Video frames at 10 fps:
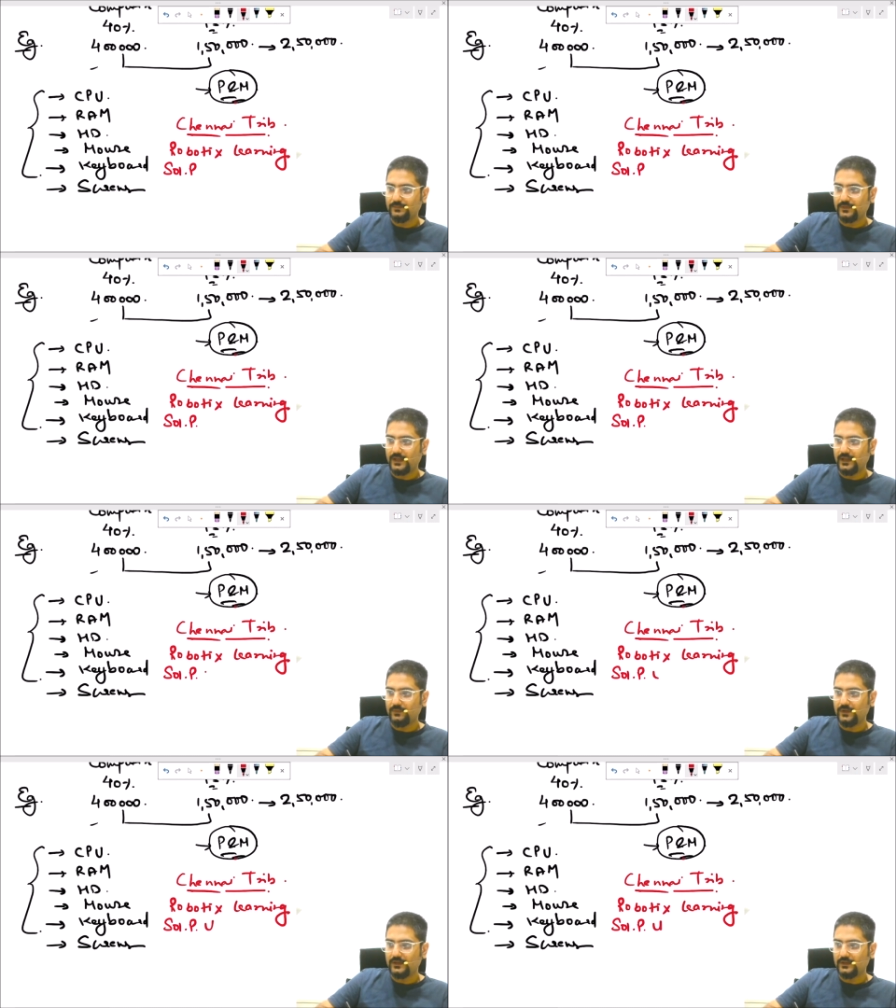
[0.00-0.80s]

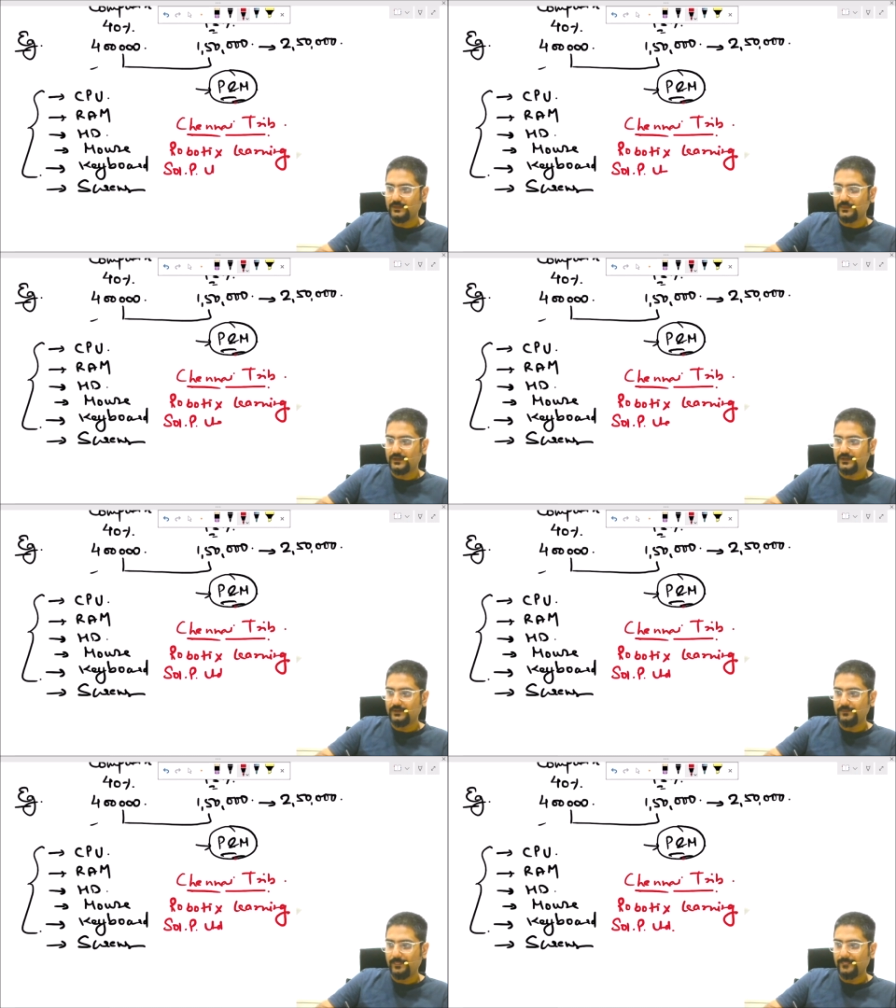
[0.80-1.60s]
private
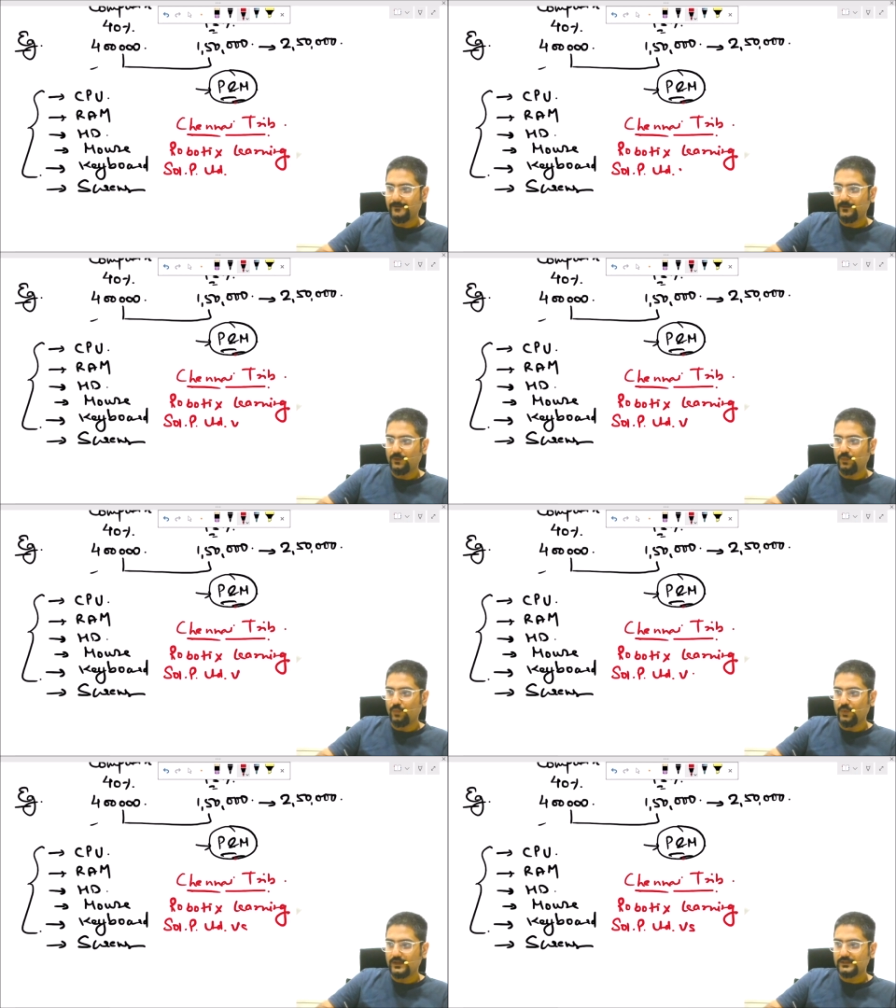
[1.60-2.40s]
limited
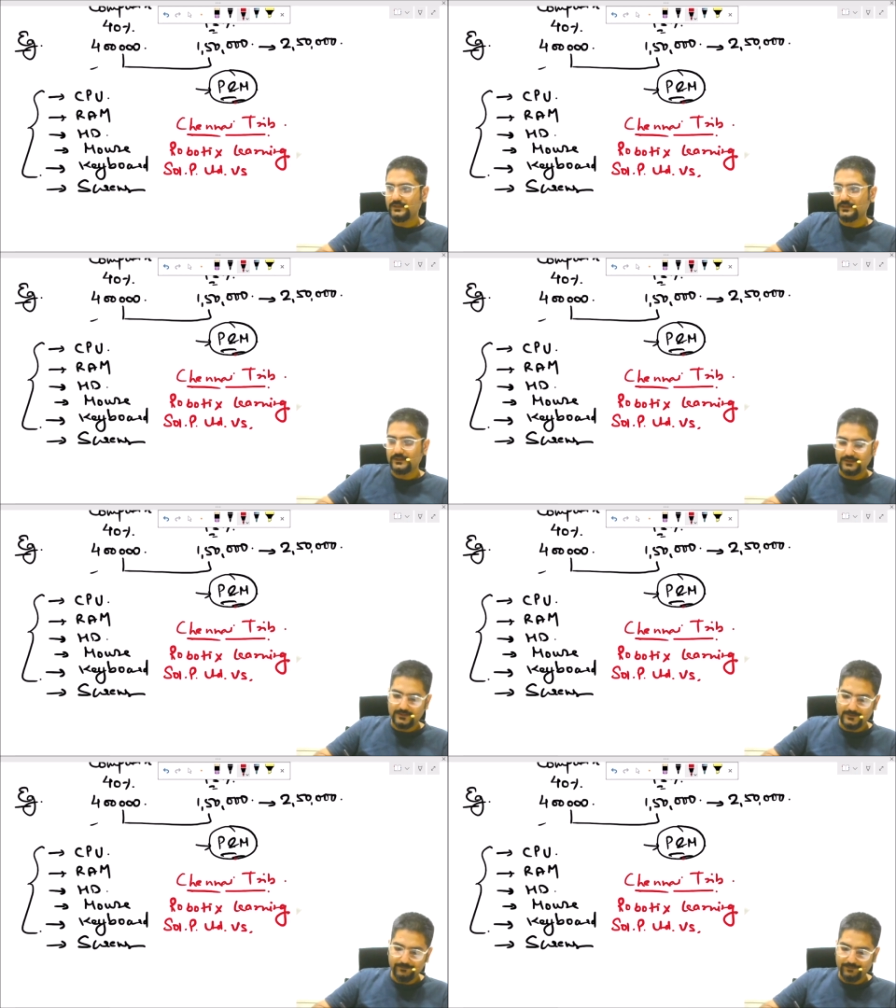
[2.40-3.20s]
versus